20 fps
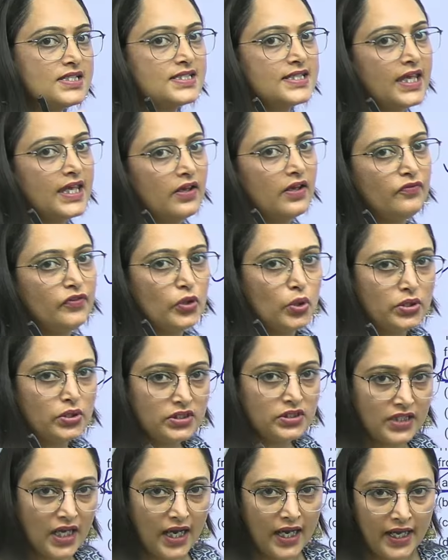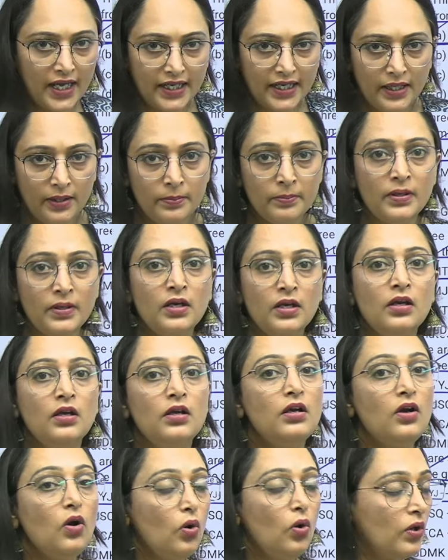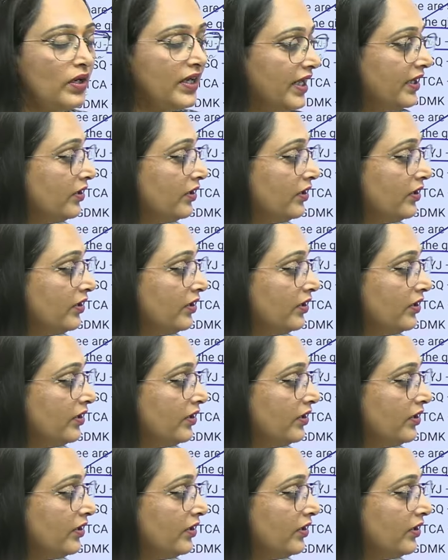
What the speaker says: save your time. Okay,